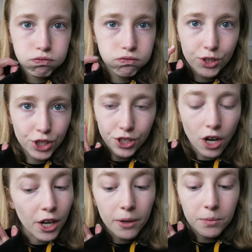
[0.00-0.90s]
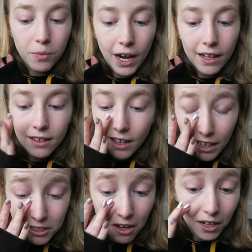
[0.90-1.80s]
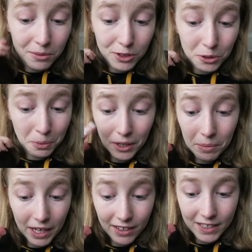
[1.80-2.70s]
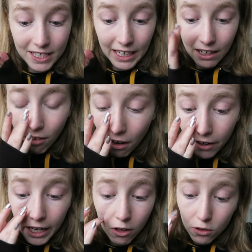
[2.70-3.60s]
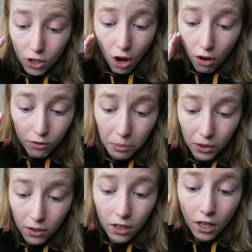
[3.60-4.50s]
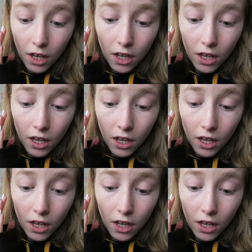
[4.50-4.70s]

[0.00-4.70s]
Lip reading: it's just not going well. I started with just putting a bit of concealer on. It looked horrible.